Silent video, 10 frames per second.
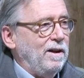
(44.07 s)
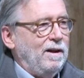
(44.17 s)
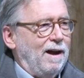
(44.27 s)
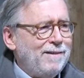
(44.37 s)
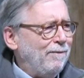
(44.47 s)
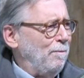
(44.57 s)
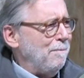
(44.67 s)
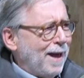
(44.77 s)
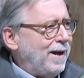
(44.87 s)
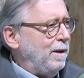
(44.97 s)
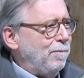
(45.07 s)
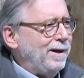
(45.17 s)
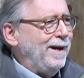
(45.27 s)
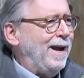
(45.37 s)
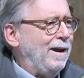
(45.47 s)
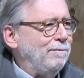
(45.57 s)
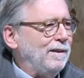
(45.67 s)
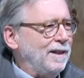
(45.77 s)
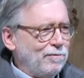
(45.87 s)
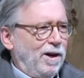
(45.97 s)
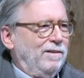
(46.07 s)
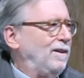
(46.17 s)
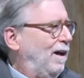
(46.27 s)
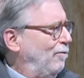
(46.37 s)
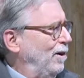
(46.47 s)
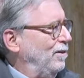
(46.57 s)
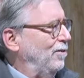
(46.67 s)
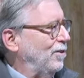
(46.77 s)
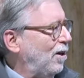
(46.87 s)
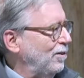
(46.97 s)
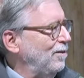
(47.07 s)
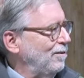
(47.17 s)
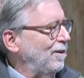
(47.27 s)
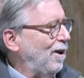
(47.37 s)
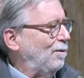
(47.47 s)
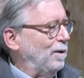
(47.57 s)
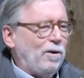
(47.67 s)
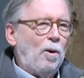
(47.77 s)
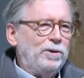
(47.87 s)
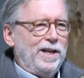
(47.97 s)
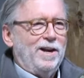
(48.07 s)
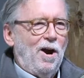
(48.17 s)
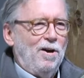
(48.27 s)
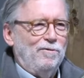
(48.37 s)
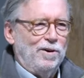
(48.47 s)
I've never met anybody named Leverett, Leverett Saltonstall, but only at Harvard.